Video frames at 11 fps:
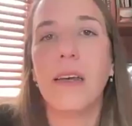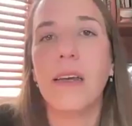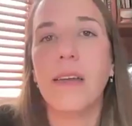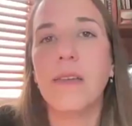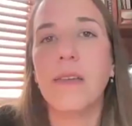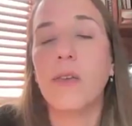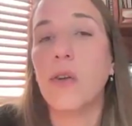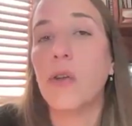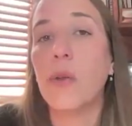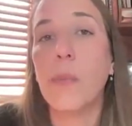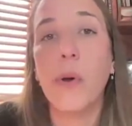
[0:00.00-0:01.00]
is,
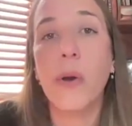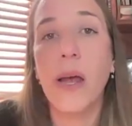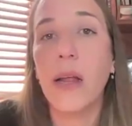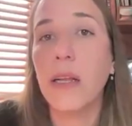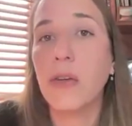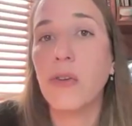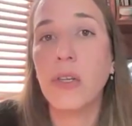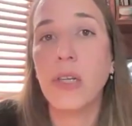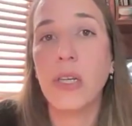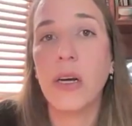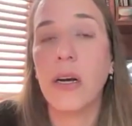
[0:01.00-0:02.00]
the burnout
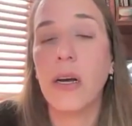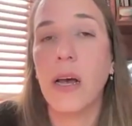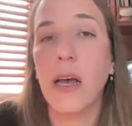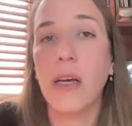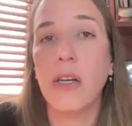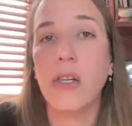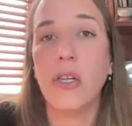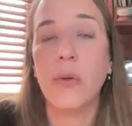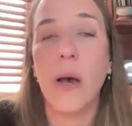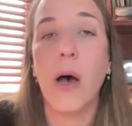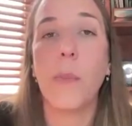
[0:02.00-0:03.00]
literature
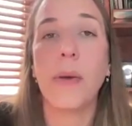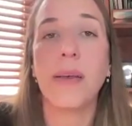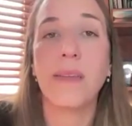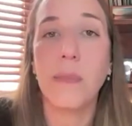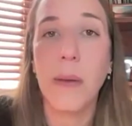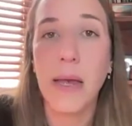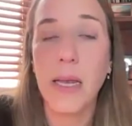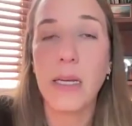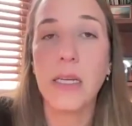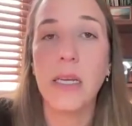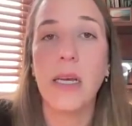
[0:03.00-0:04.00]
to help
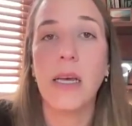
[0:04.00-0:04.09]
expand